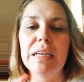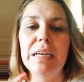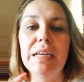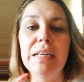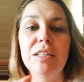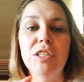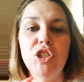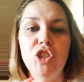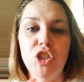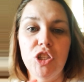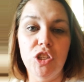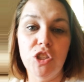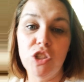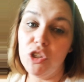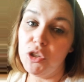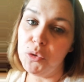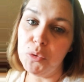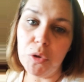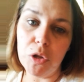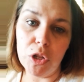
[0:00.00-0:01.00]
it's just
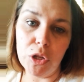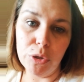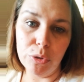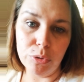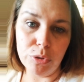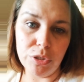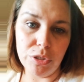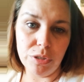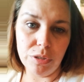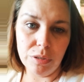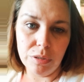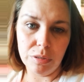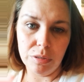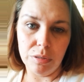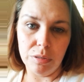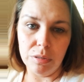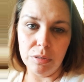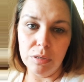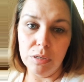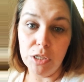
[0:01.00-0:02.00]
too close
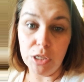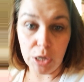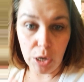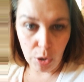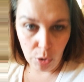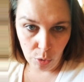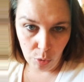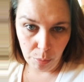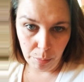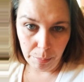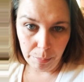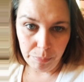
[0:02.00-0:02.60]
to home.